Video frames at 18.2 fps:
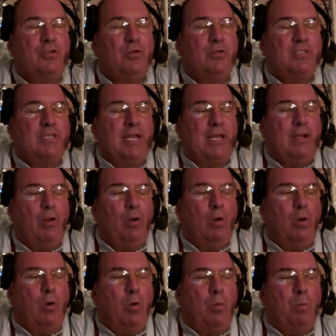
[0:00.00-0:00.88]
said,
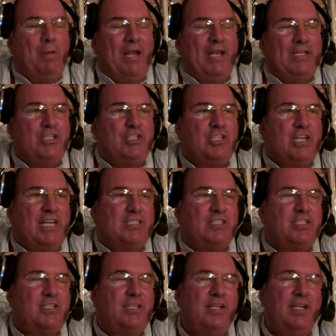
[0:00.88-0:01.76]
my
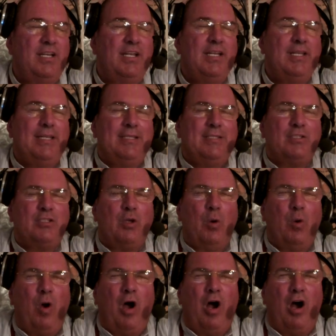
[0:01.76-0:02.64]
chest is
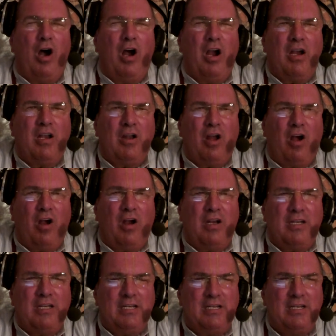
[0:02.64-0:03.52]
so
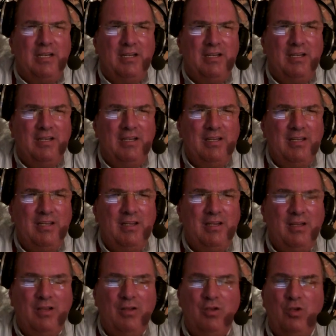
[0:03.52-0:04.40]
hard-hearted.
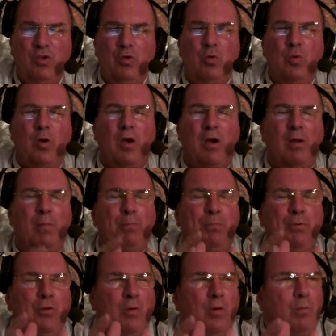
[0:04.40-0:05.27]
You are a
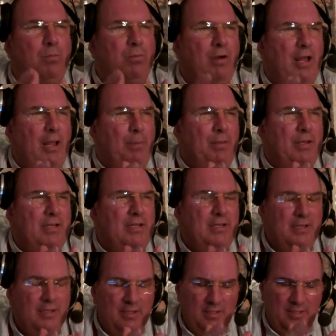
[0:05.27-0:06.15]
pure
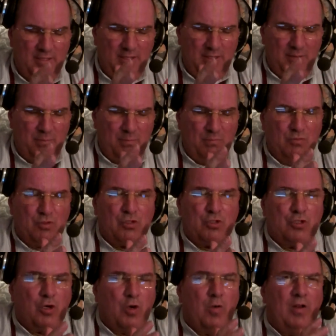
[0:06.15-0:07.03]
Brahman.
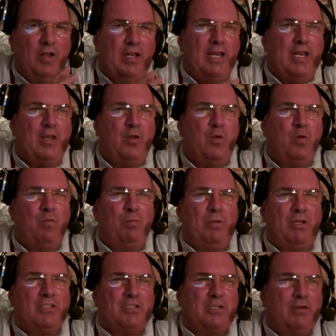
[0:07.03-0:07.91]
Certainly you
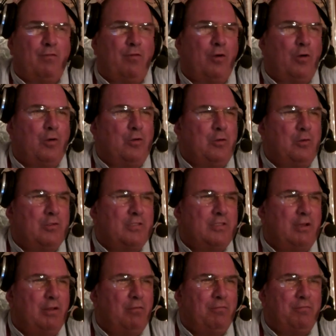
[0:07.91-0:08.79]
must have hurt
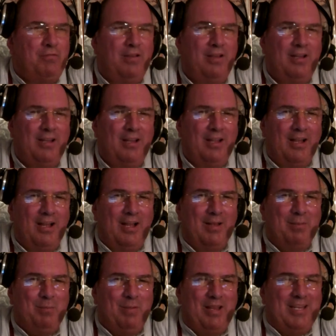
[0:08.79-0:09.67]
yourself
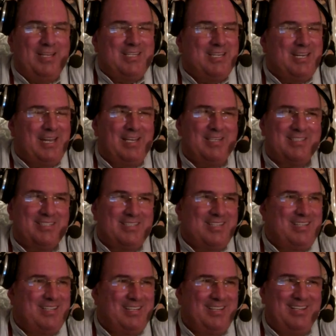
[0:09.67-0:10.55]
on my
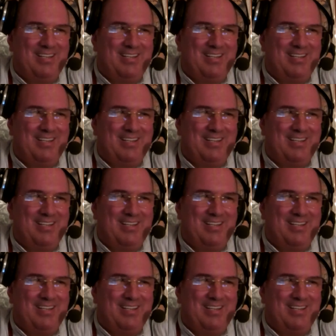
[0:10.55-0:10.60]
chest.